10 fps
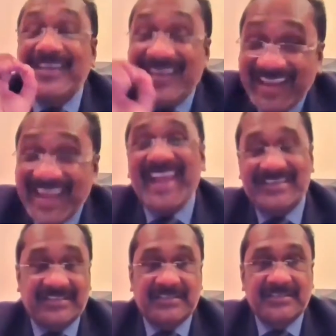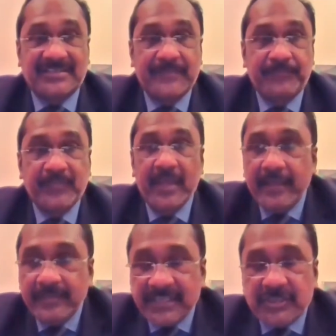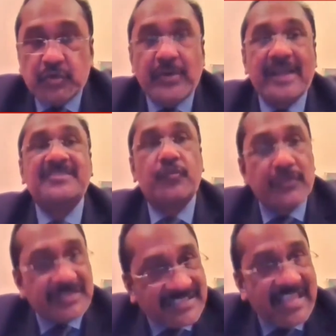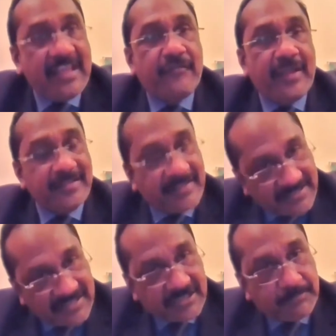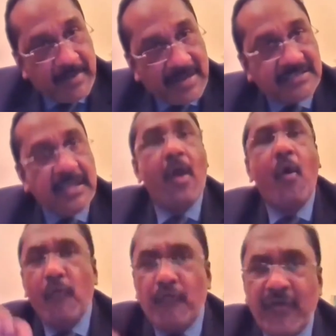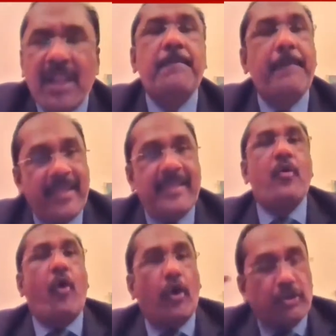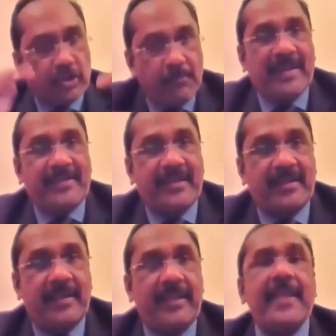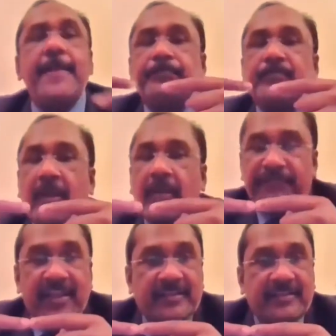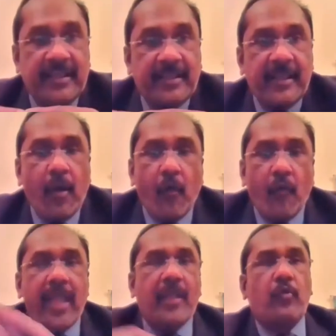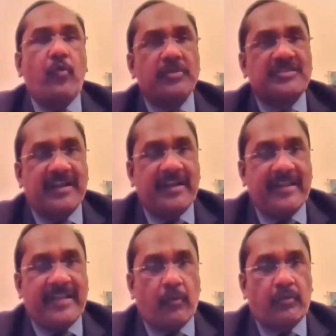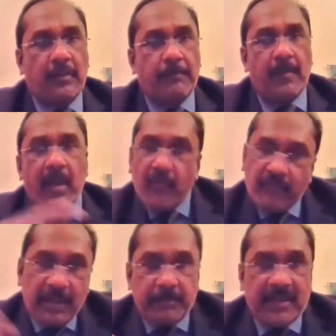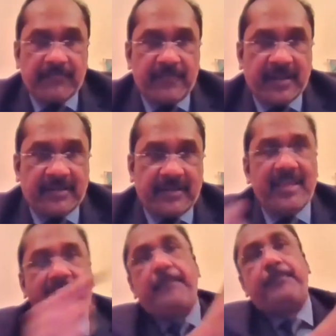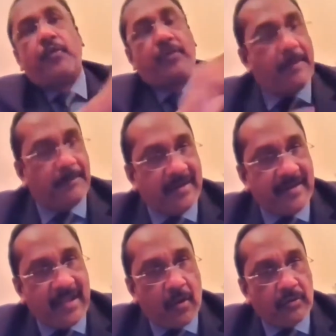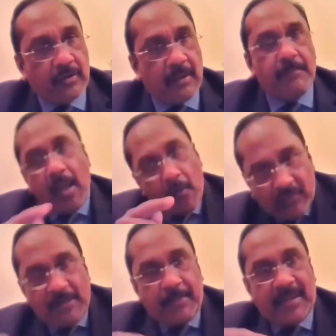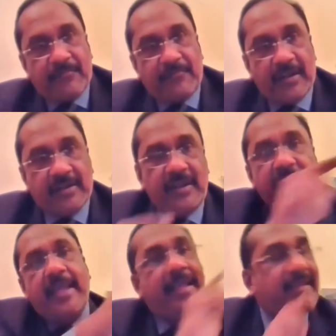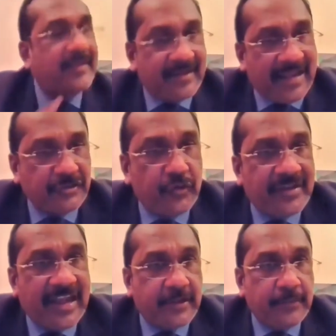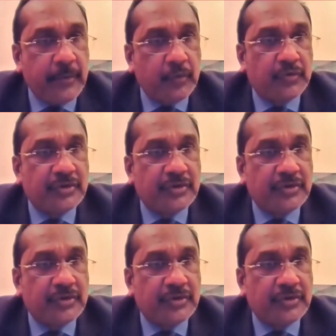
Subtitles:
grades the students receive in the assessments will be automatically reflecting a course learning outcome, will be reflecting a program learning outcome, will be reflecting a graduate attribute.